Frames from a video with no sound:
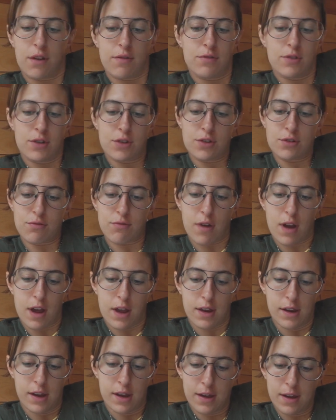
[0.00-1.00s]
I've just
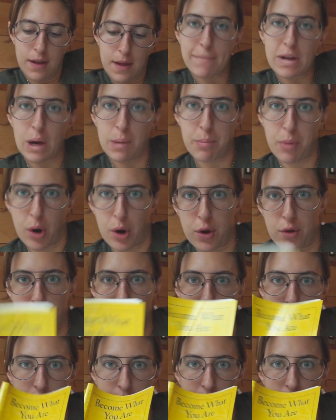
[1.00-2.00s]
read a part of
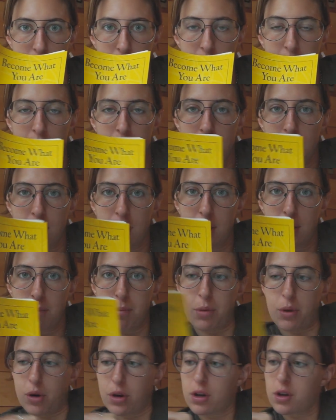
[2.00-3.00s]
this
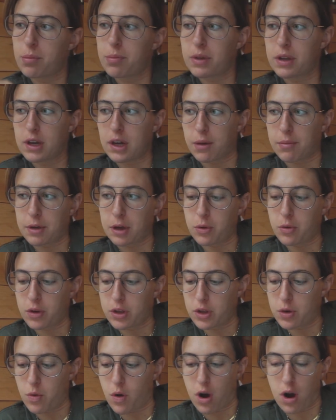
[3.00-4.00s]
book, Becoming
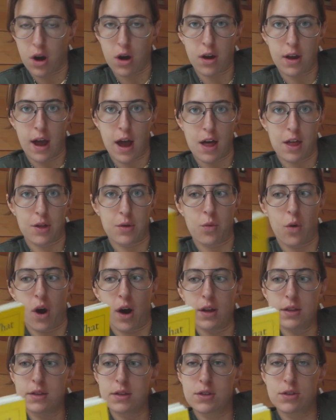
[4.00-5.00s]
What You Are, Alan
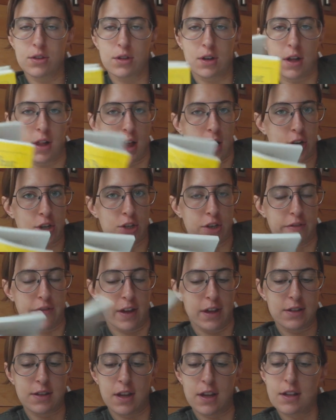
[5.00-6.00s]
Watts. It's a collection of
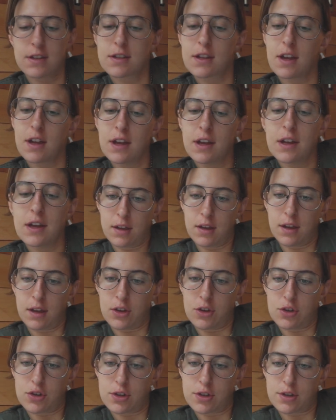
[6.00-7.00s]
essays.
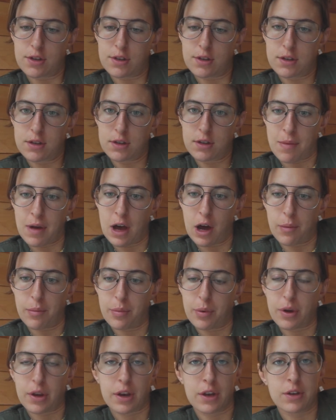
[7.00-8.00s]
It just helped
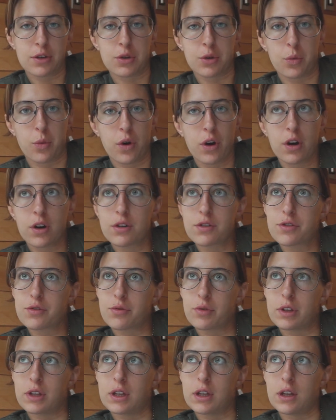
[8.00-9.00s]
put into words
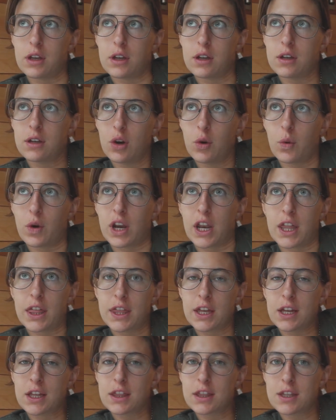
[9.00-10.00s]
really what I
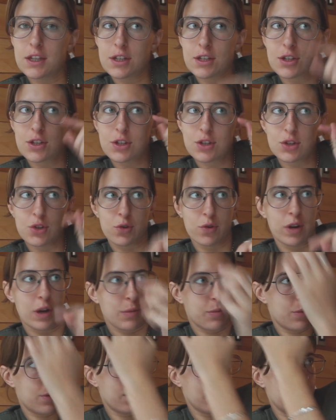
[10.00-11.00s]
think this
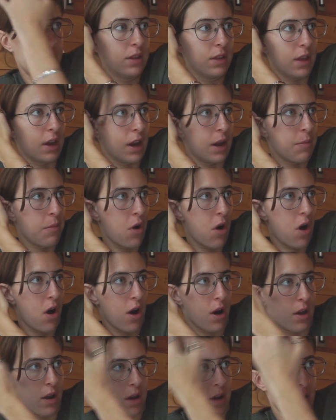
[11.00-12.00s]
trip that I'm
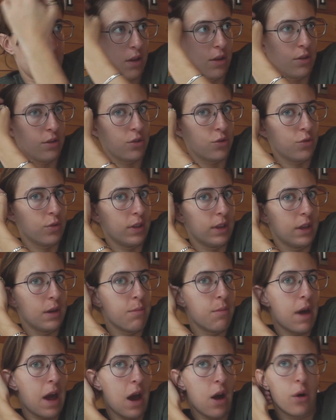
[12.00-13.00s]
on is really
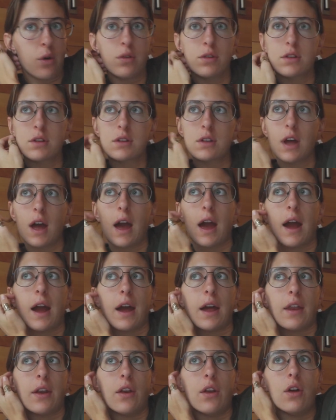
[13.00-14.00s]
about
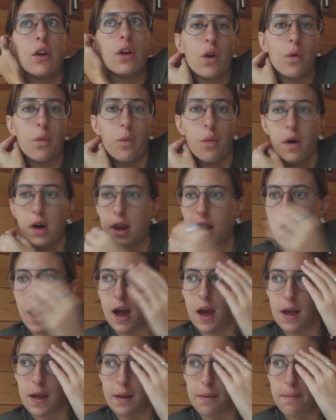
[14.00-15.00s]
and what
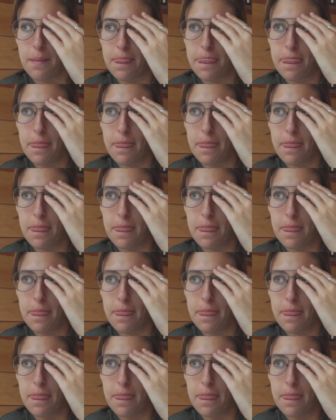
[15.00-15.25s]
I